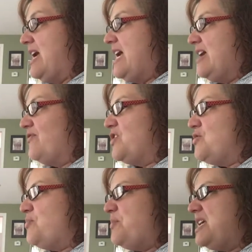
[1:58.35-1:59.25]
If
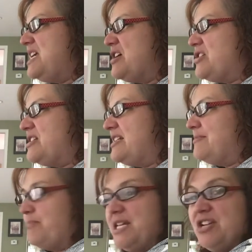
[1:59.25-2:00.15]
you peered,
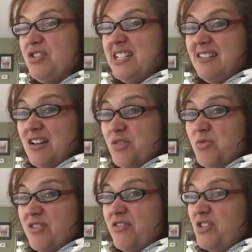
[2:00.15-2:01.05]
peered is another
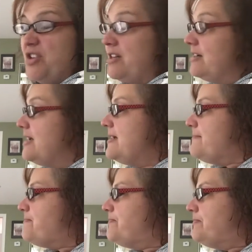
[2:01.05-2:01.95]
word for look.
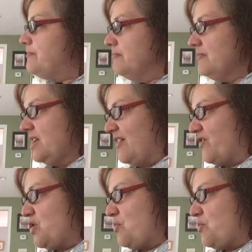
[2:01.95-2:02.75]
If you